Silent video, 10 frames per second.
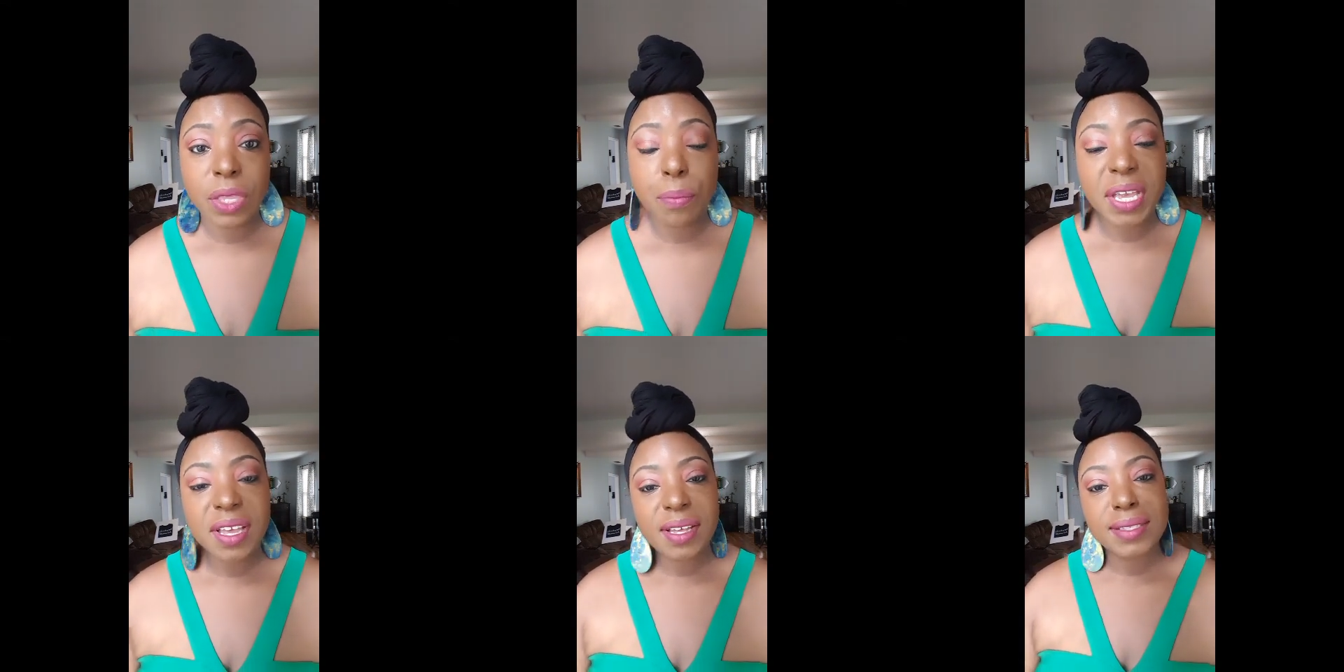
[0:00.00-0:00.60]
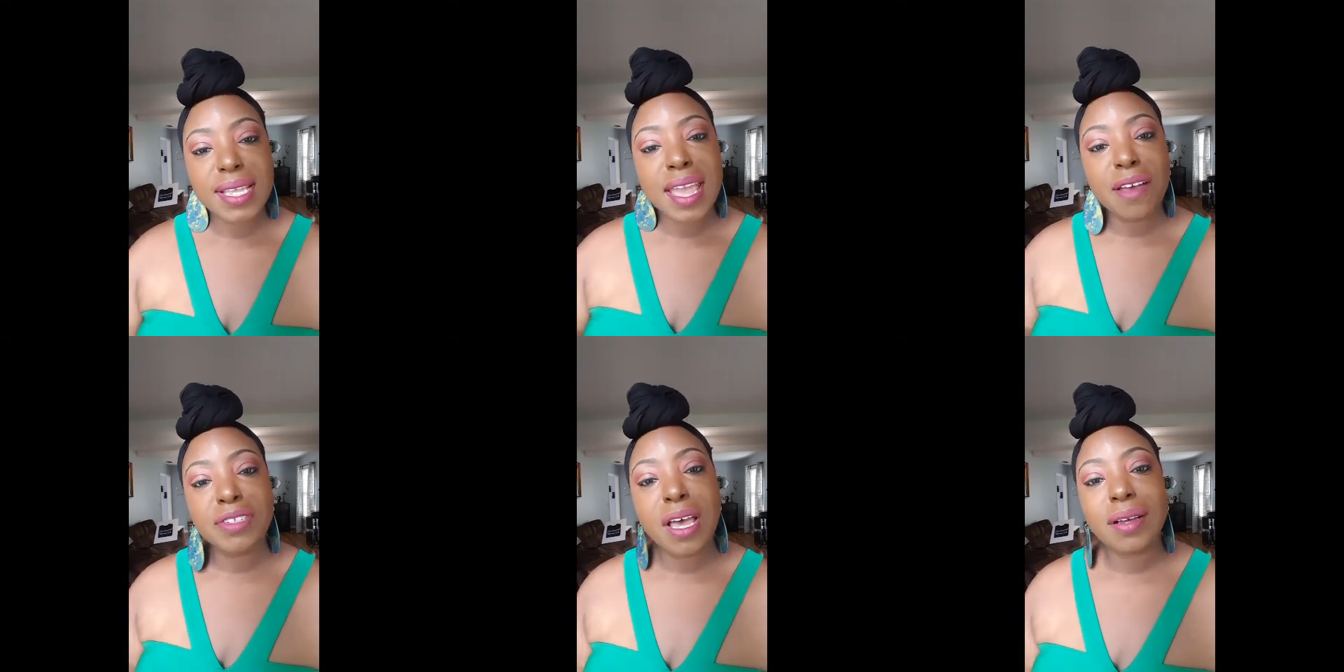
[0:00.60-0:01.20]
because they
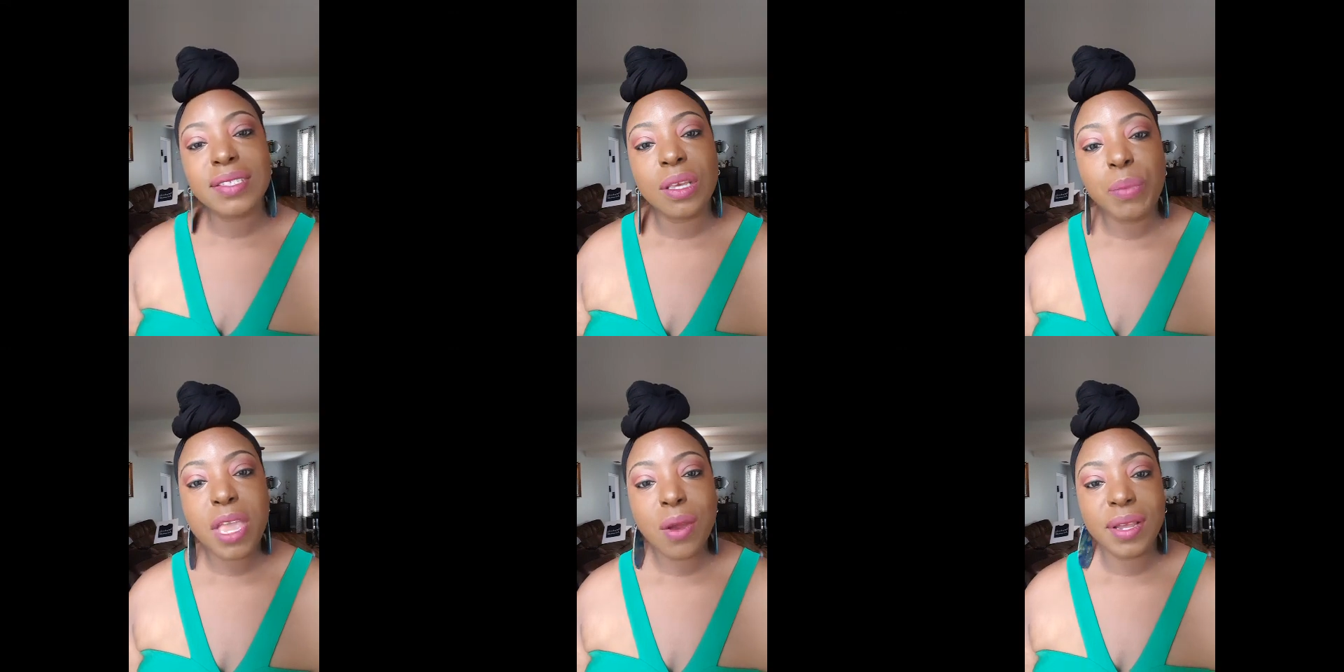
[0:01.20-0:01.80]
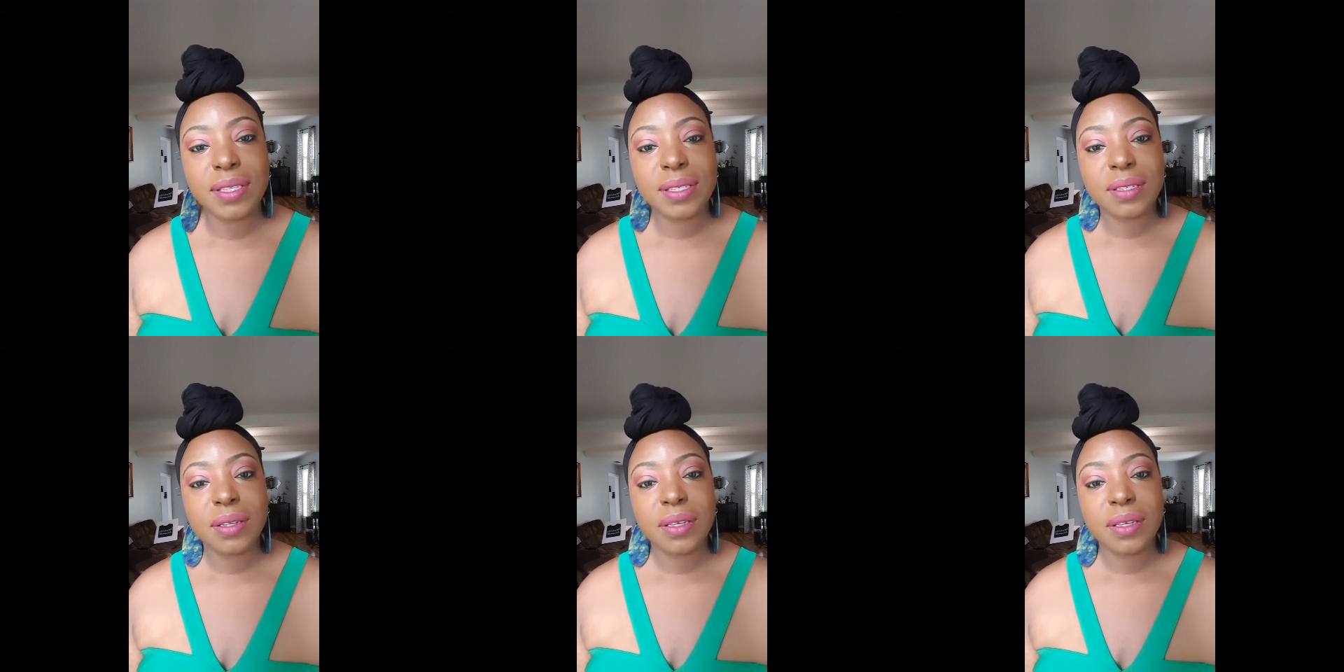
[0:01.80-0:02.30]
have toxic parents.